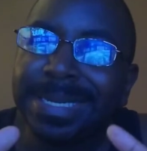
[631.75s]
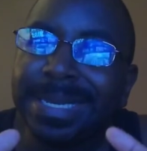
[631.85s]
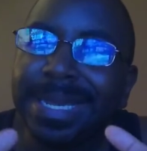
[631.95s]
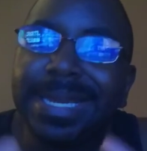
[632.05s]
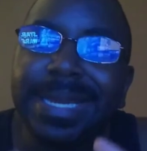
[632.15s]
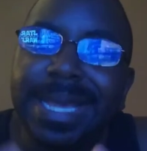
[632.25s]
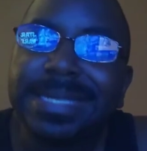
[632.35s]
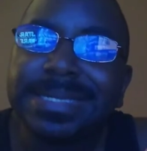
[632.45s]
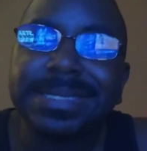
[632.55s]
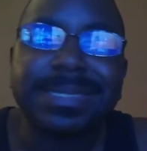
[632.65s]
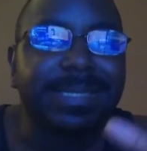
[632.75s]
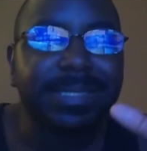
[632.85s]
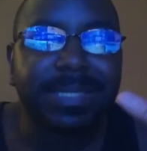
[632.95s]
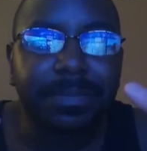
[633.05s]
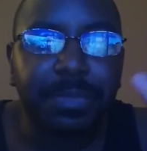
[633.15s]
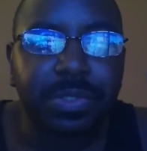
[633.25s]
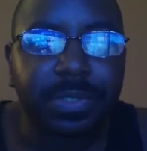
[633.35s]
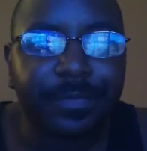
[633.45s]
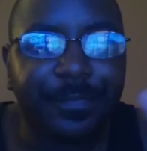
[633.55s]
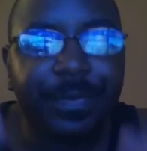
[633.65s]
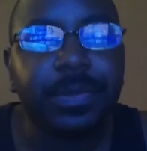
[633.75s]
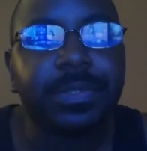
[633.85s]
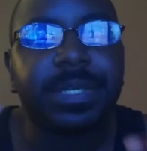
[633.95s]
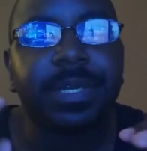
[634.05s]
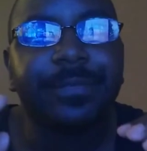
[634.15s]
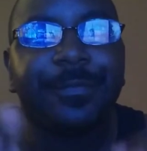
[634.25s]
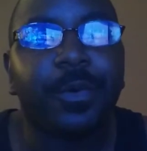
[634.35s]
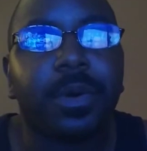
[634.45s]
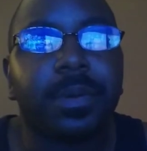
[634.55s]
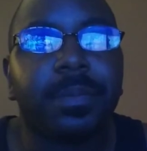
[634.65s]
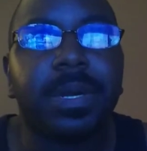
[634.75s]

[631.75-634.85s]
in essence is the most confusing form